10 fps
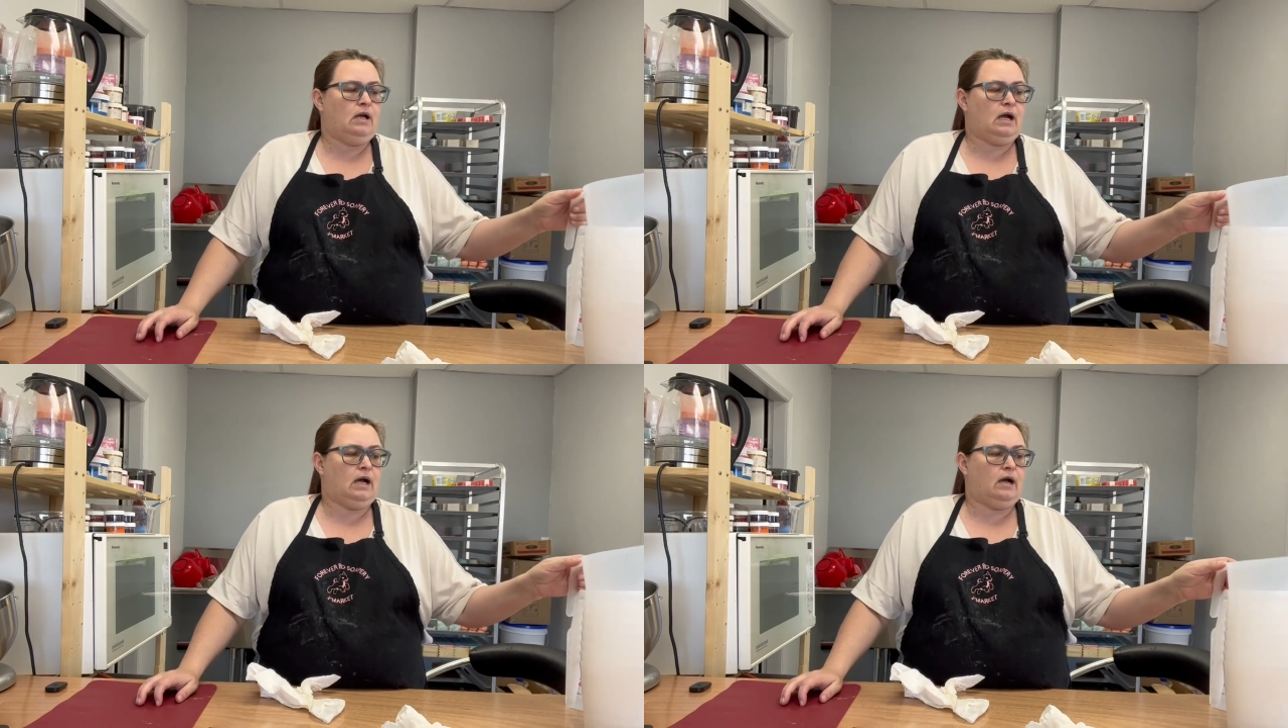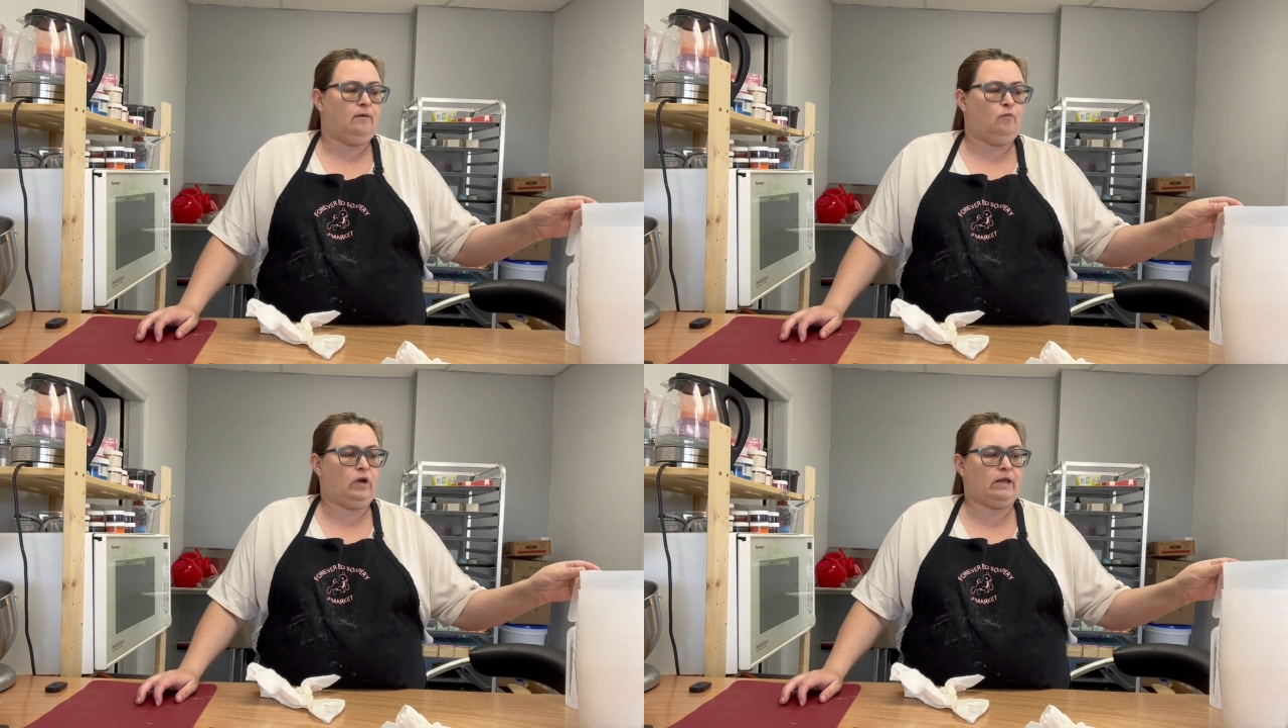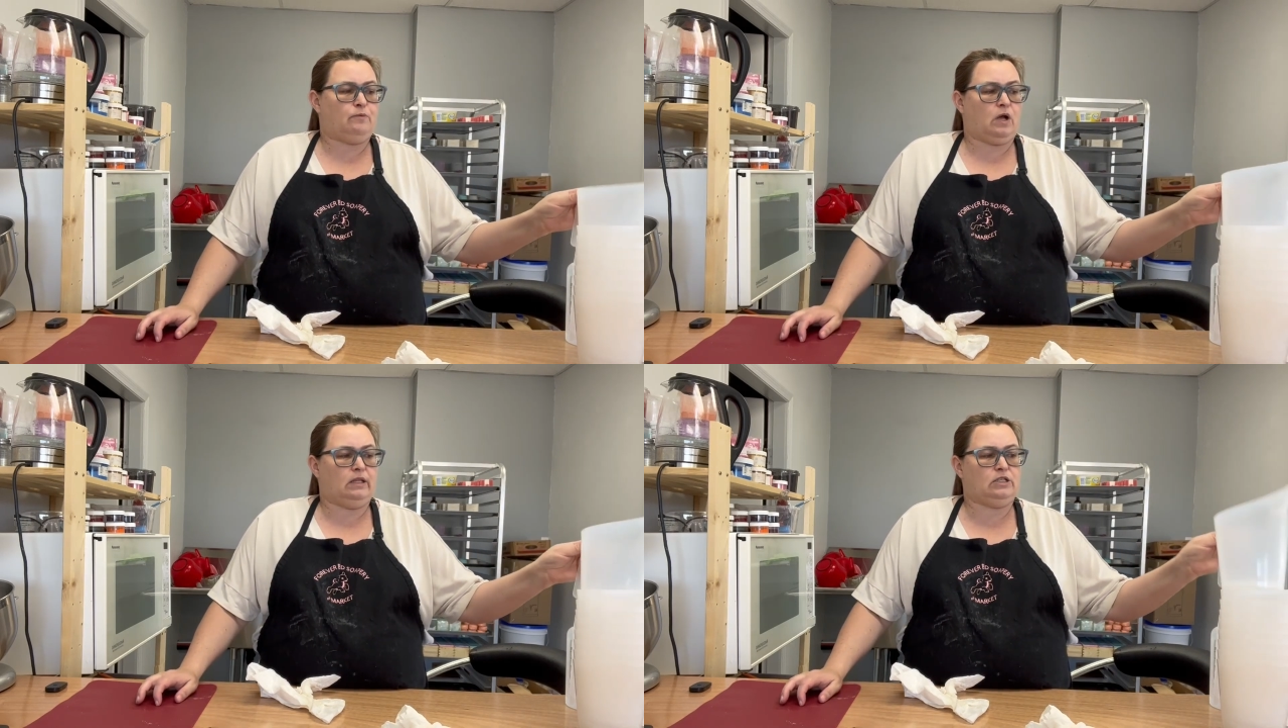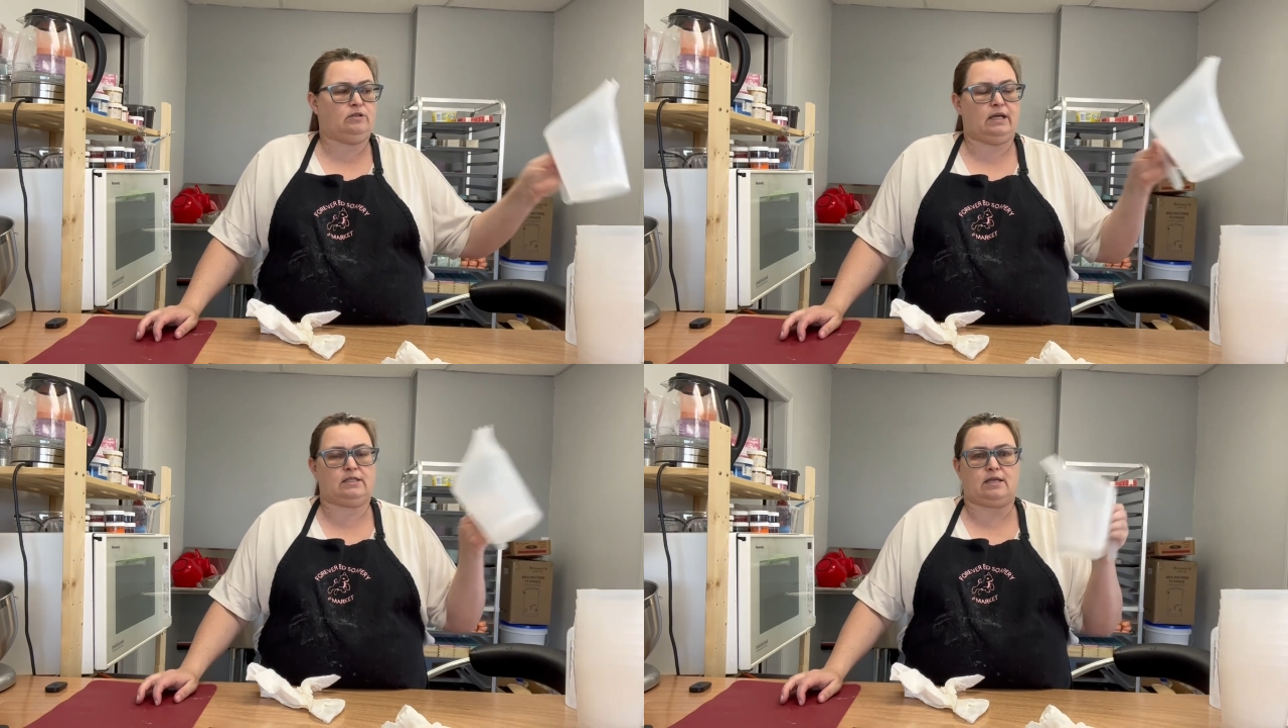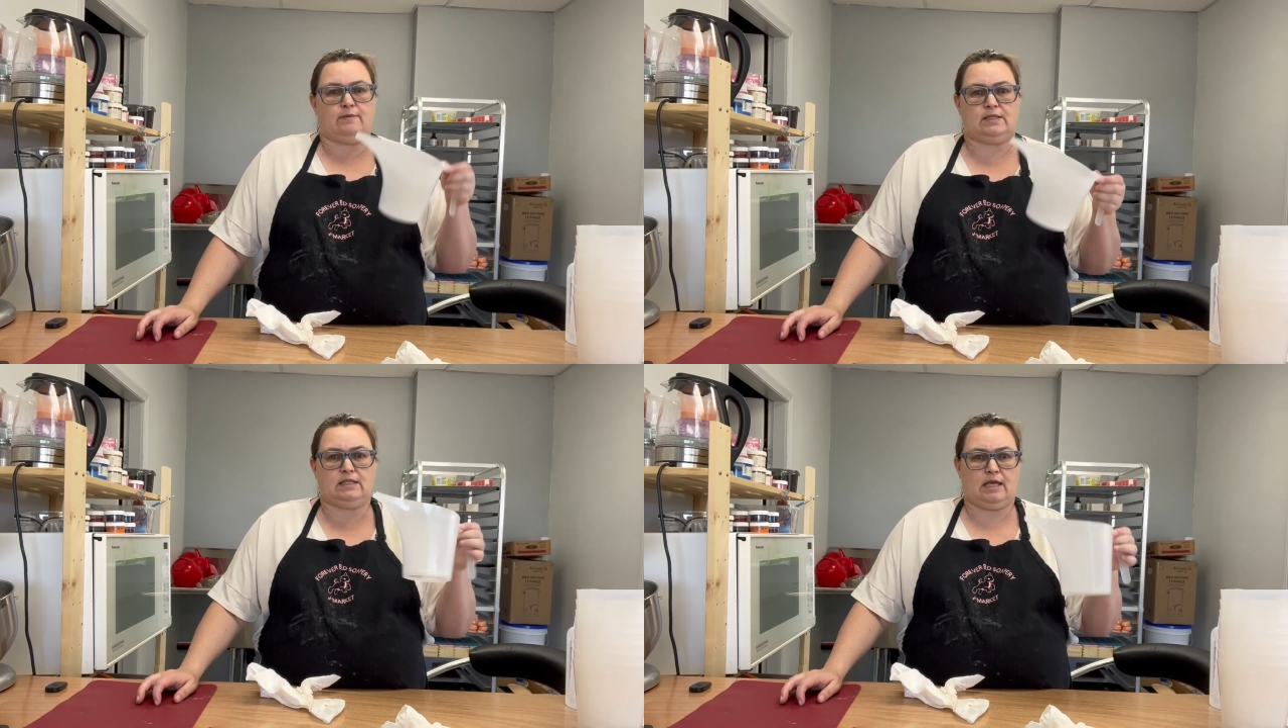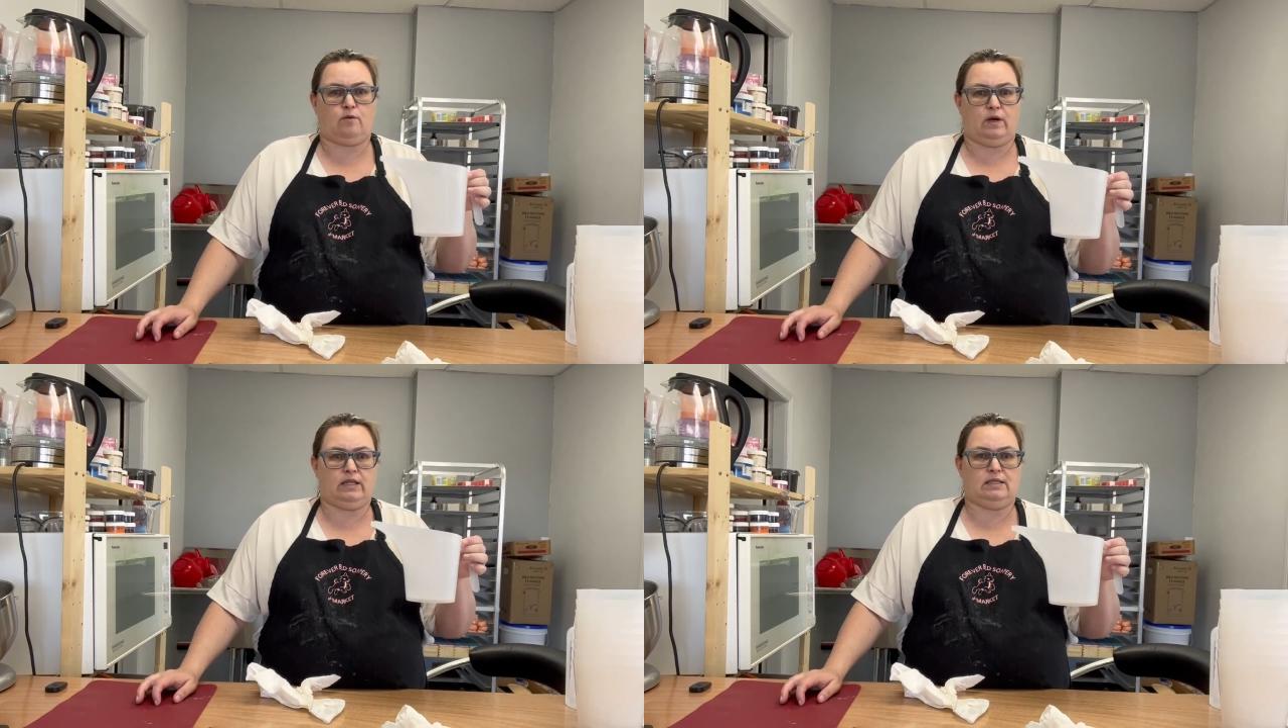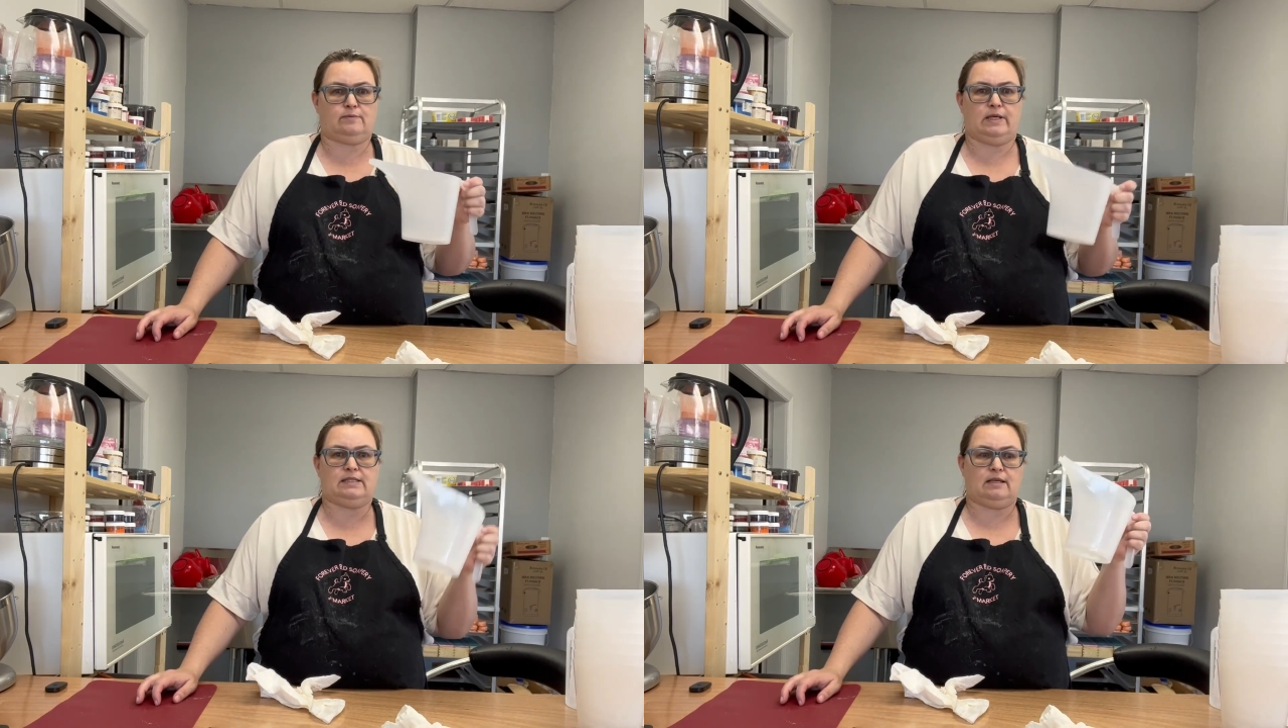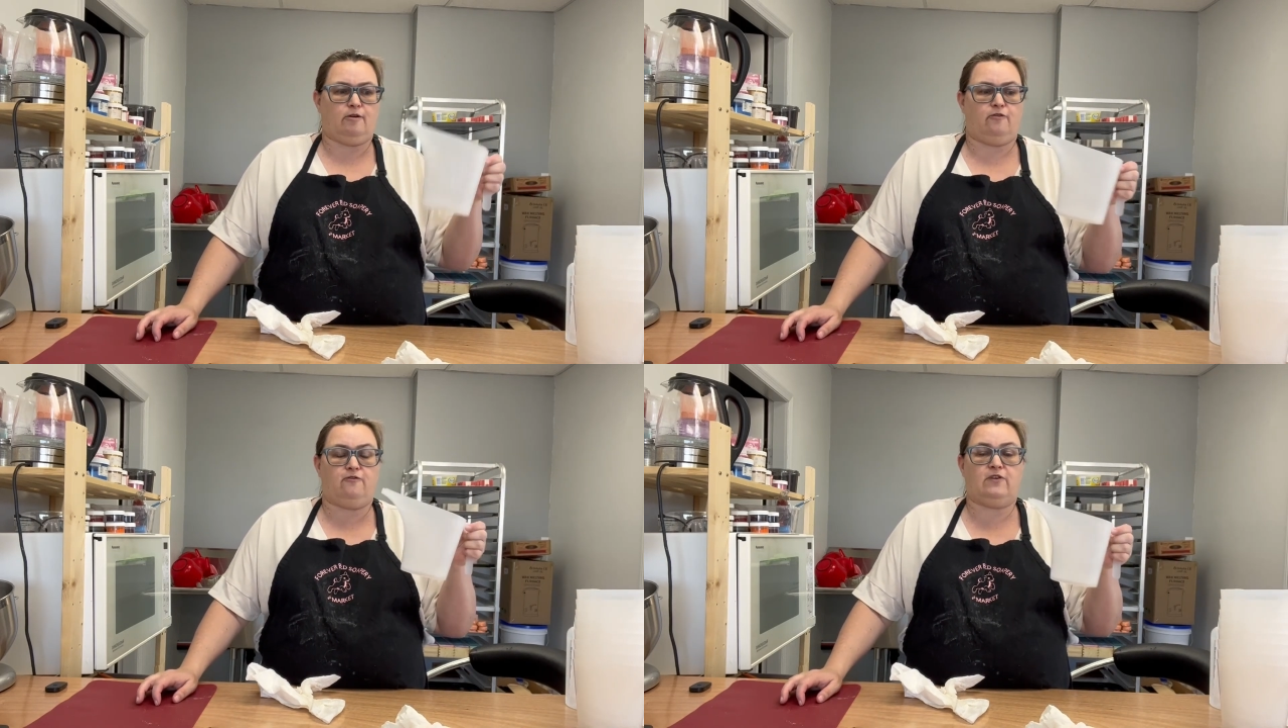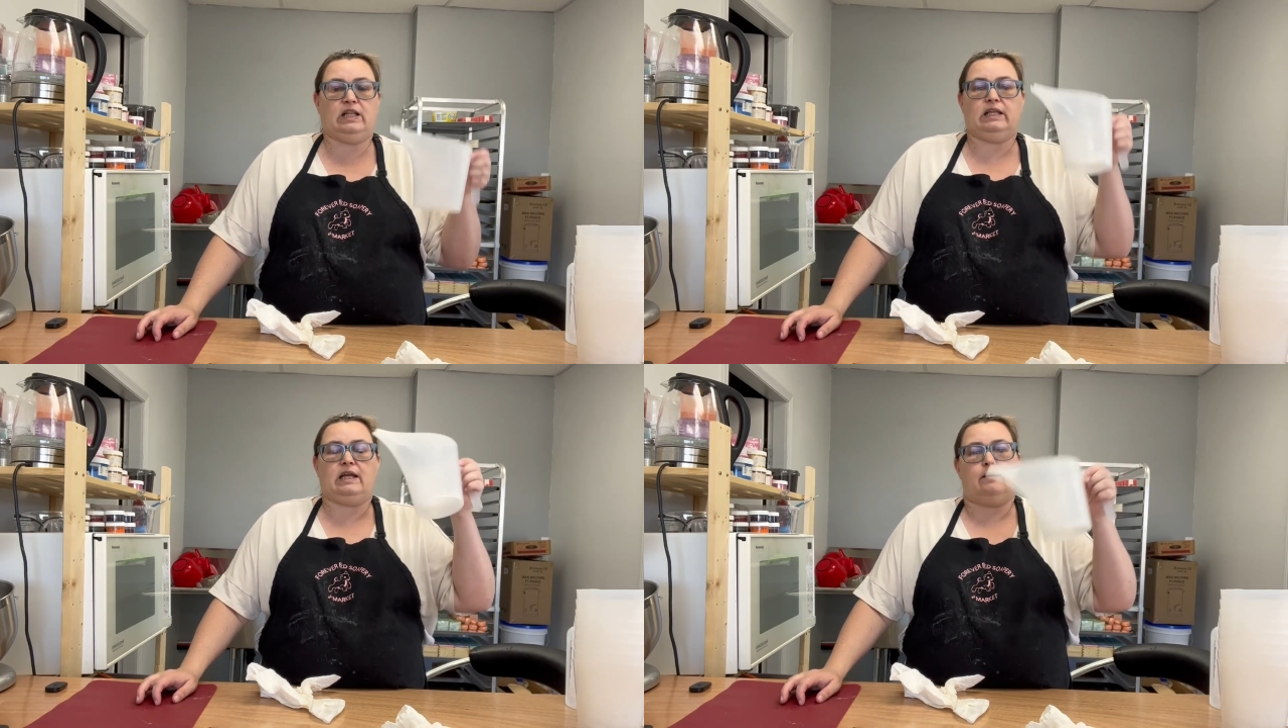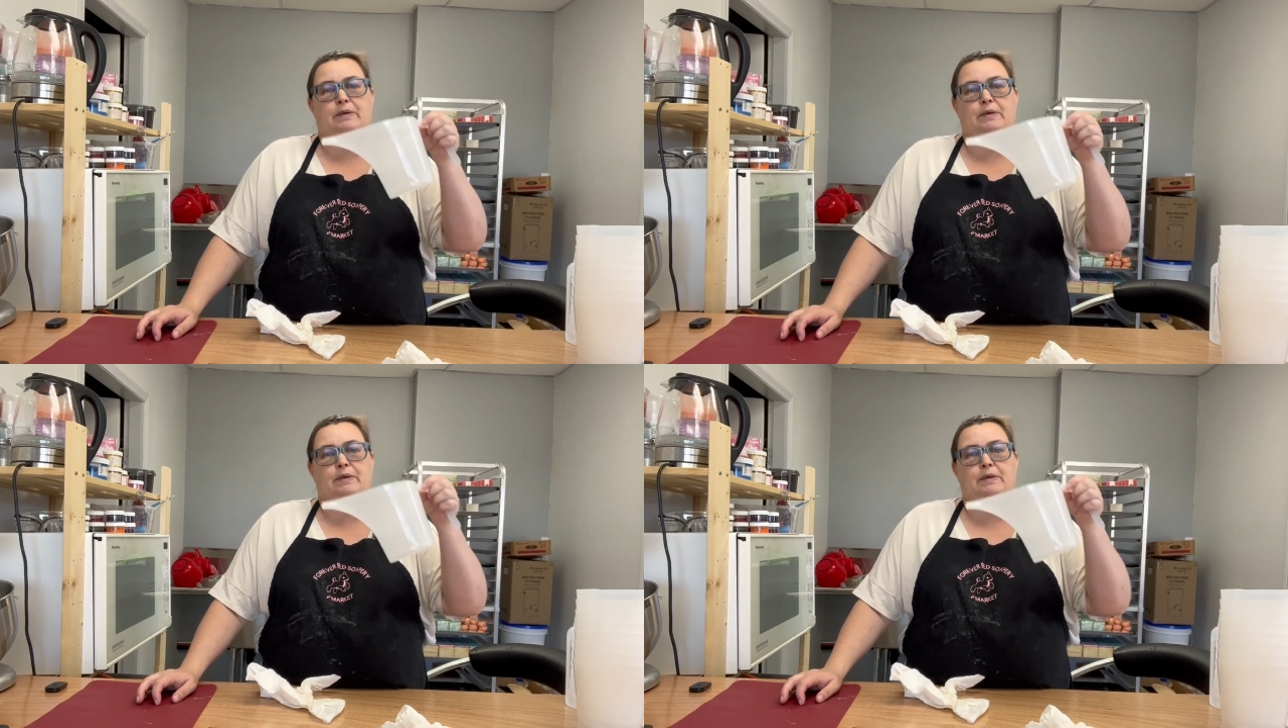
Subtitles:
What I'd probably do next time is take one of these myself, fill it up,